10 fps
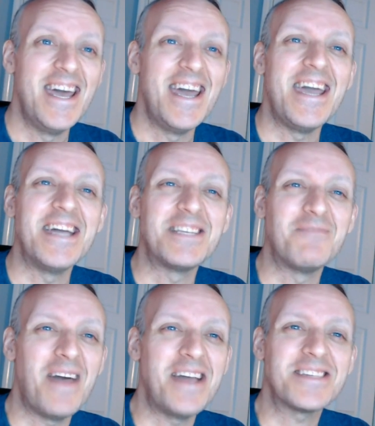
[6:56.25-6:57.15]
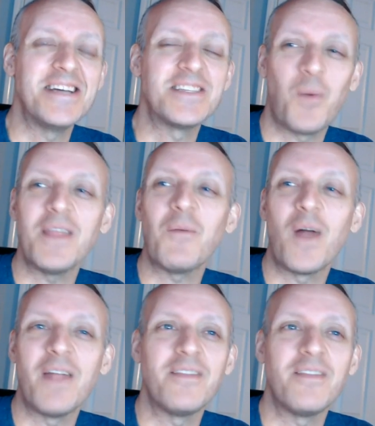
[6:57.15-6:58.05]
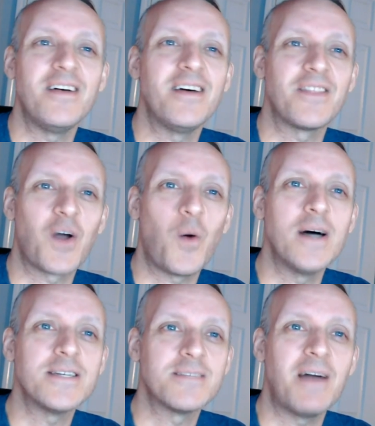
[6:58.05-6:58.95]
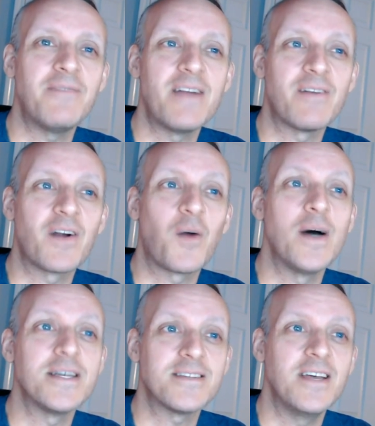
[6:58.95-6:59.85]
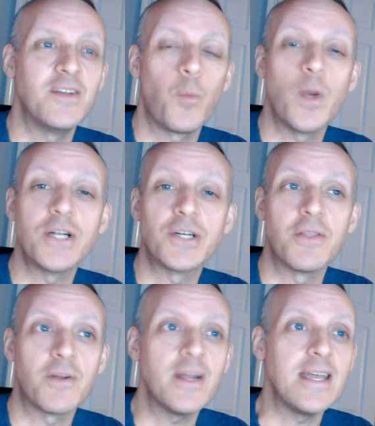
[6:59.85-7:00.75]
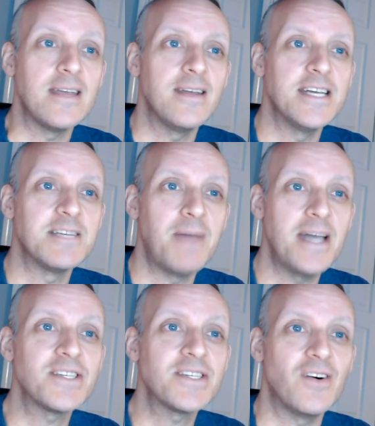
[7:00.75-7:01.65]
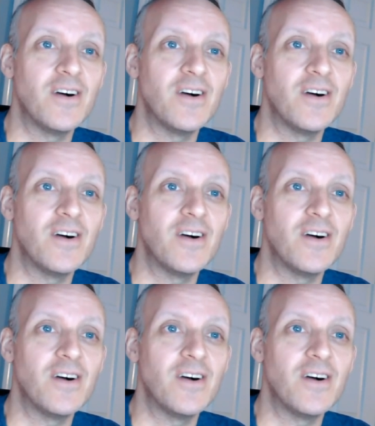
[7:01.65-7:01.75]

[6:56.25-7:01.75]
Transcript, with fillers: it's based. It's what one of the the quests, my favorite quest in Witcher Three, is based on.